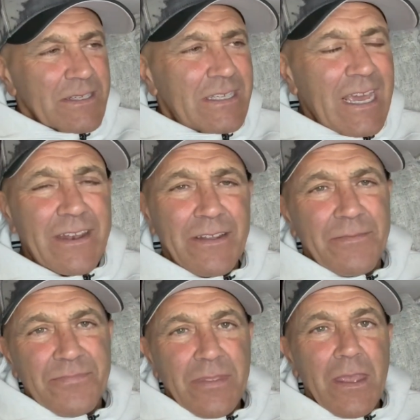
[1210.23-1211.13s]
get.
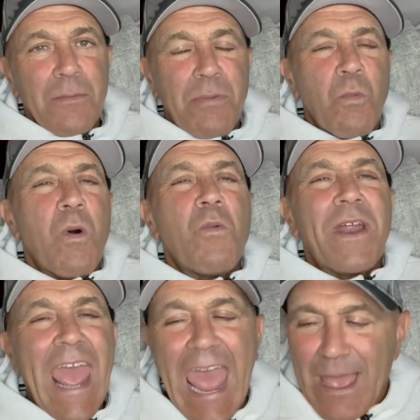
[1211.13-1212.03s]
But what would
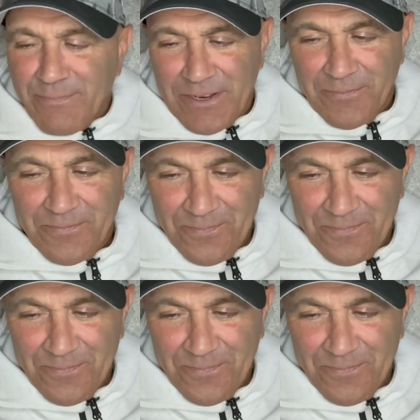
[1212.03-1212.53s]
happen